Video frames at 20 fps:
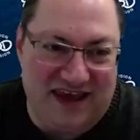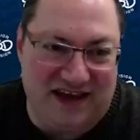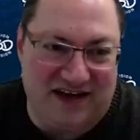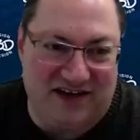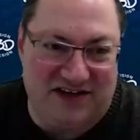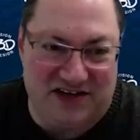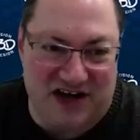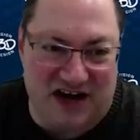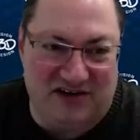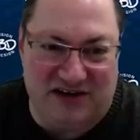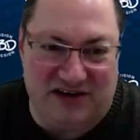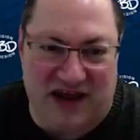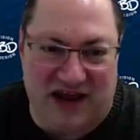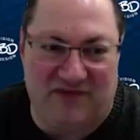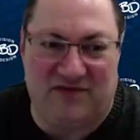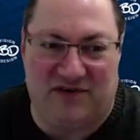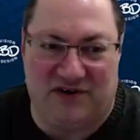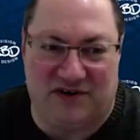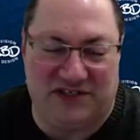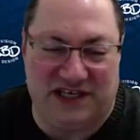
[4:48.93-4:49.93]
And generally,
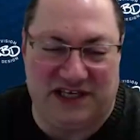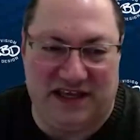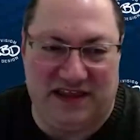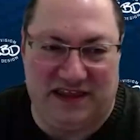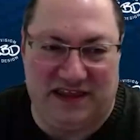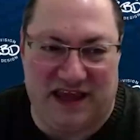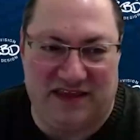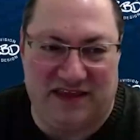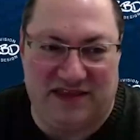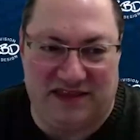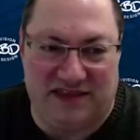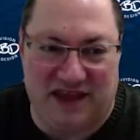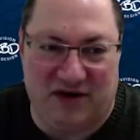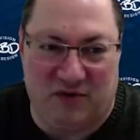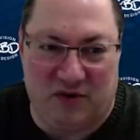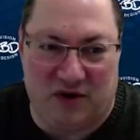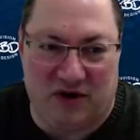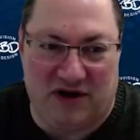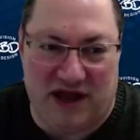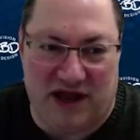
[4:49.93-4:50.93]
after seeing that, they
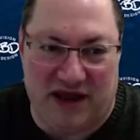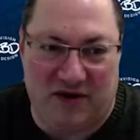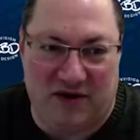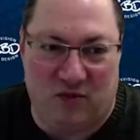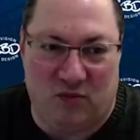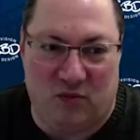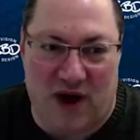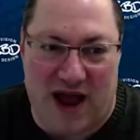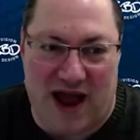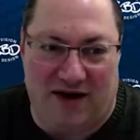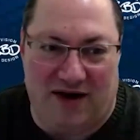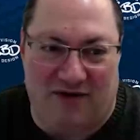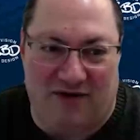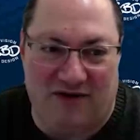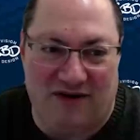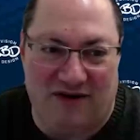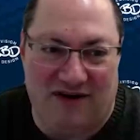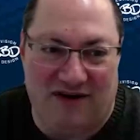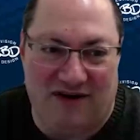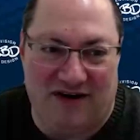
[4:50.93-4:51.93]
were like,
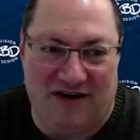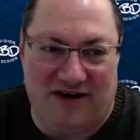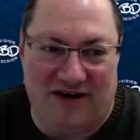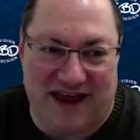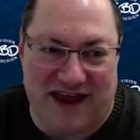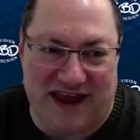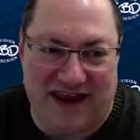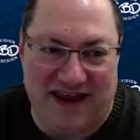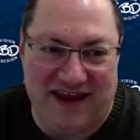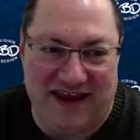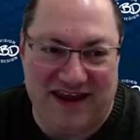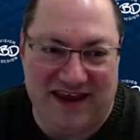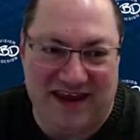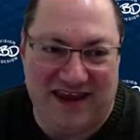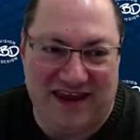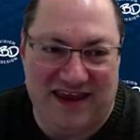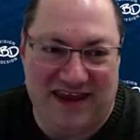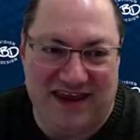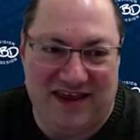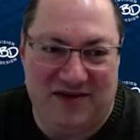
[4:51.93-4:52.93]
wow, okay,
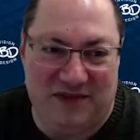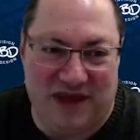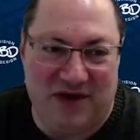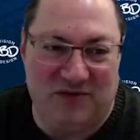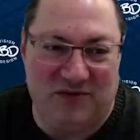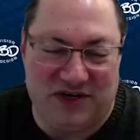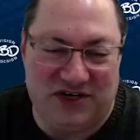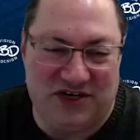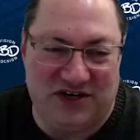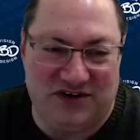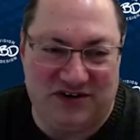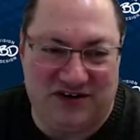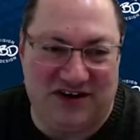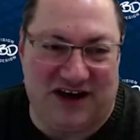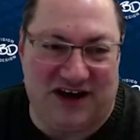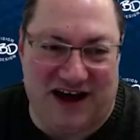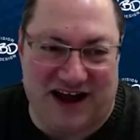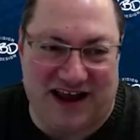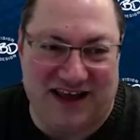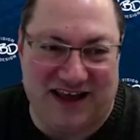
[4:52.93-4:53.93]
maybe we should
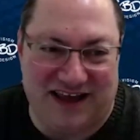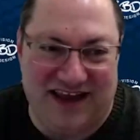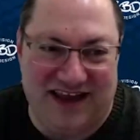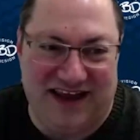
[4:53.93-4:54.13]
talk.